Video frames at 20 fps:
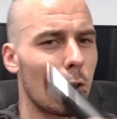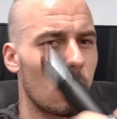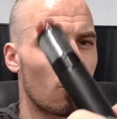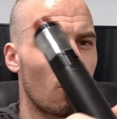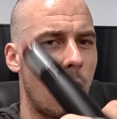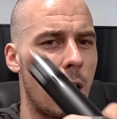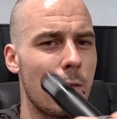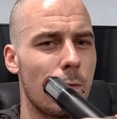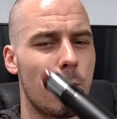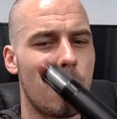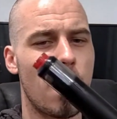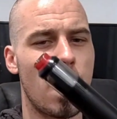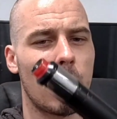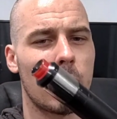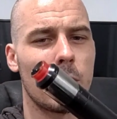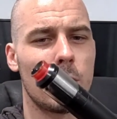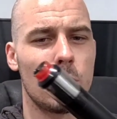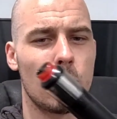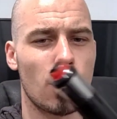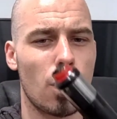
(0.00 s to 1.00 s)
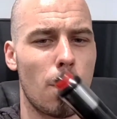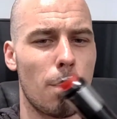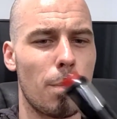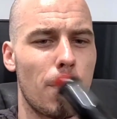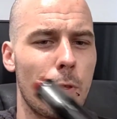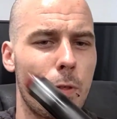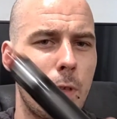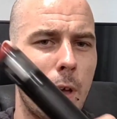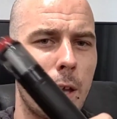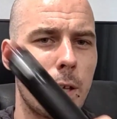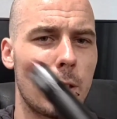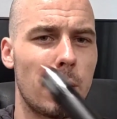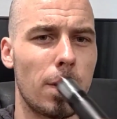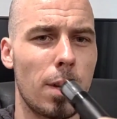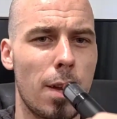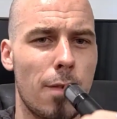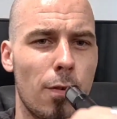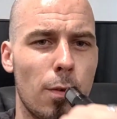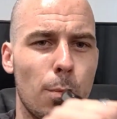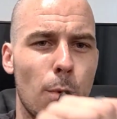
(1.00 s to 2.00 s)
Great fucking job. Thank you
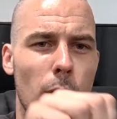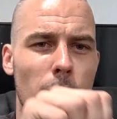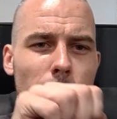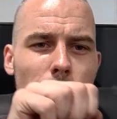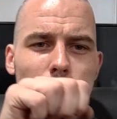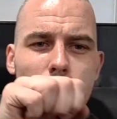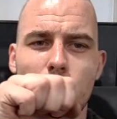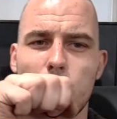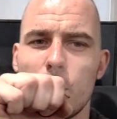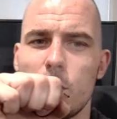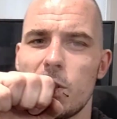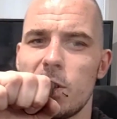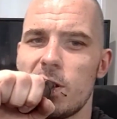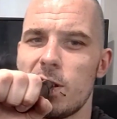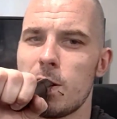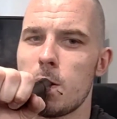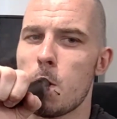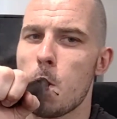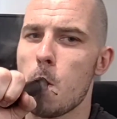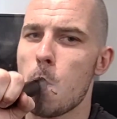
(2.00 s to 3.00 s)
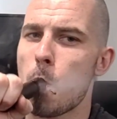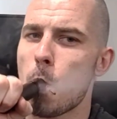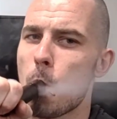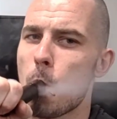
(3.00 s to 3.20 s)
to everybody for tuning in.